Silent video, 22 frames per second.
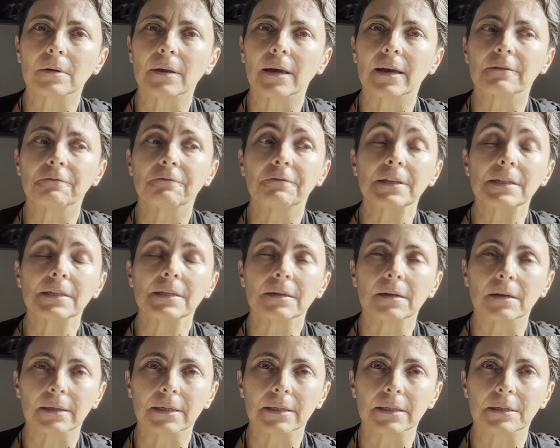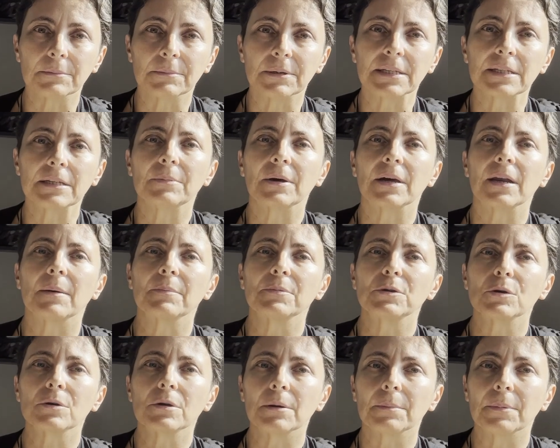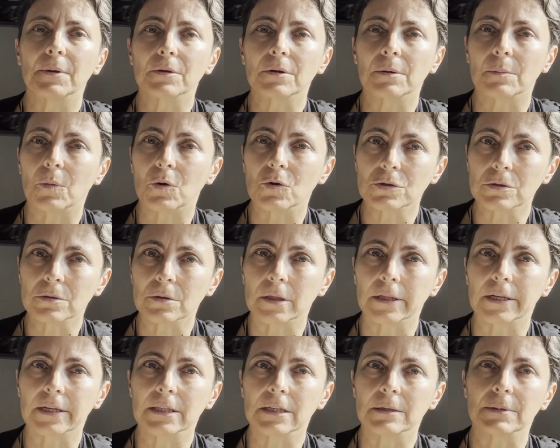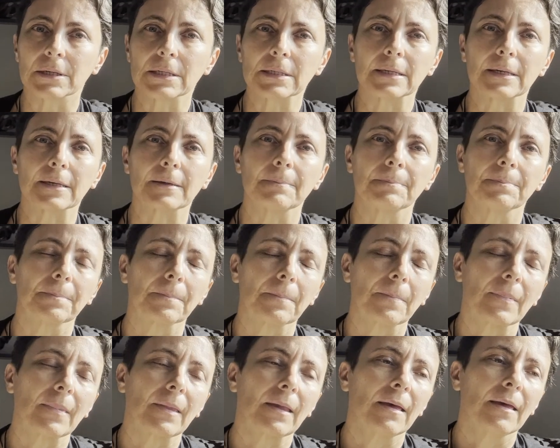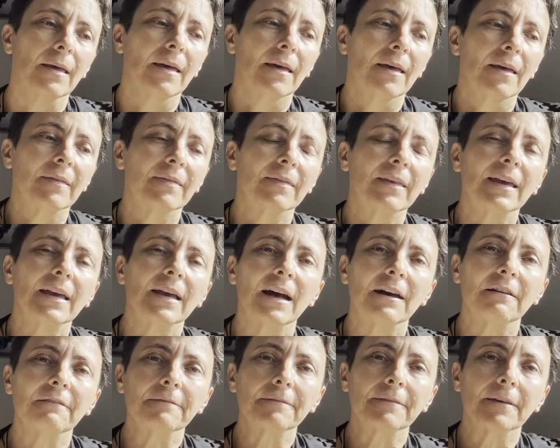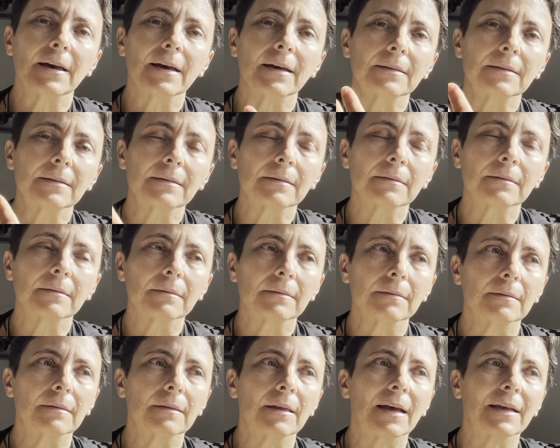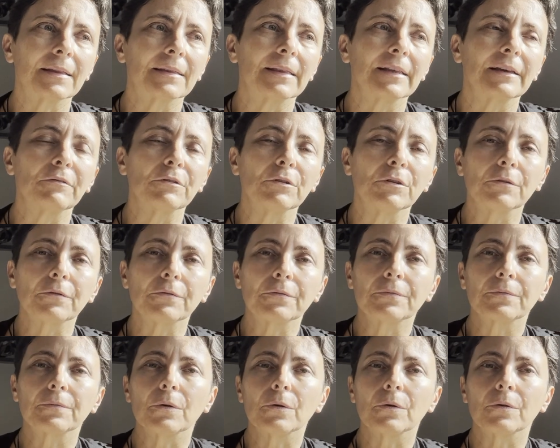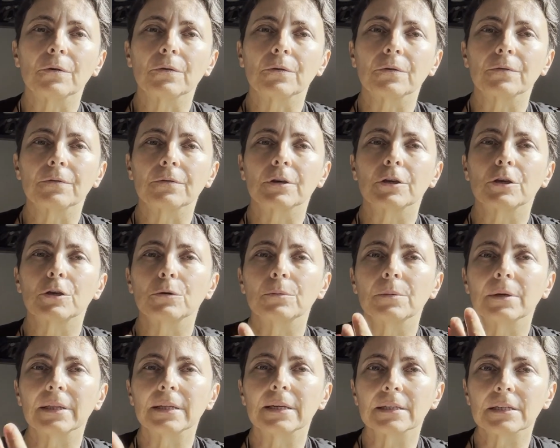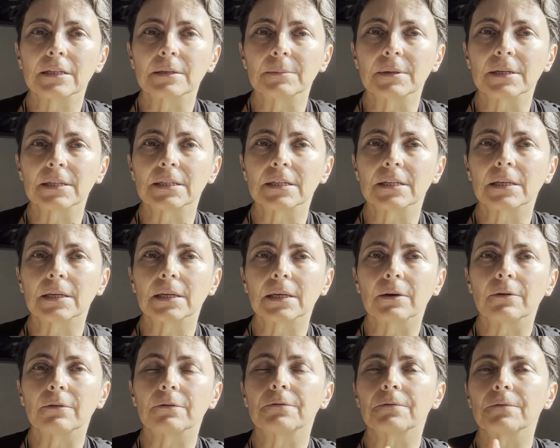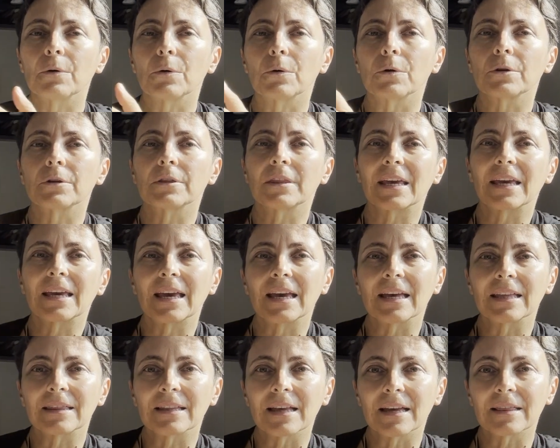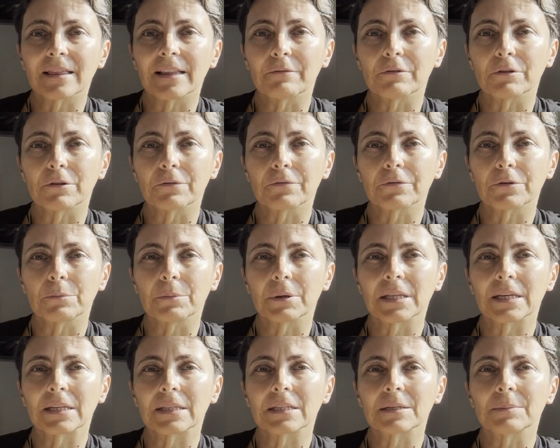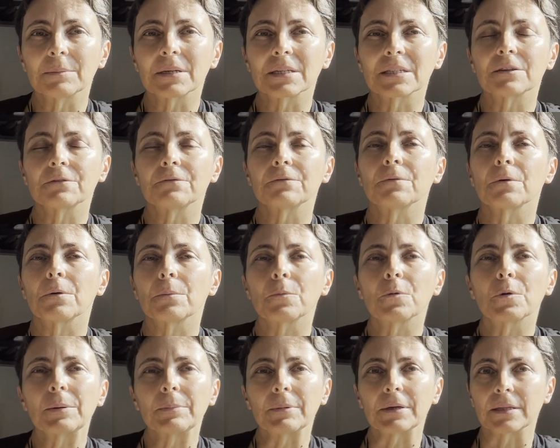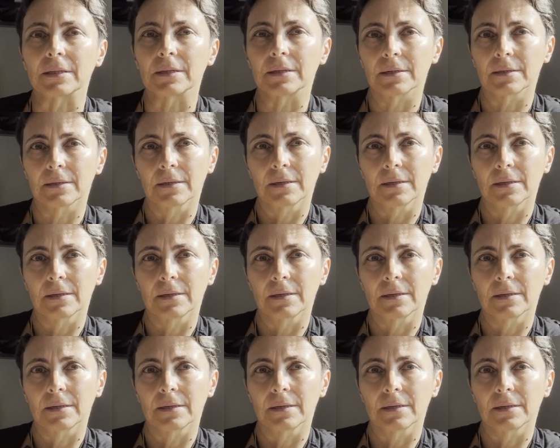like physical intimacy, but I'm talking about emotional intimacy. They have that level of human intimacy, or they get that level of human intimacy from women,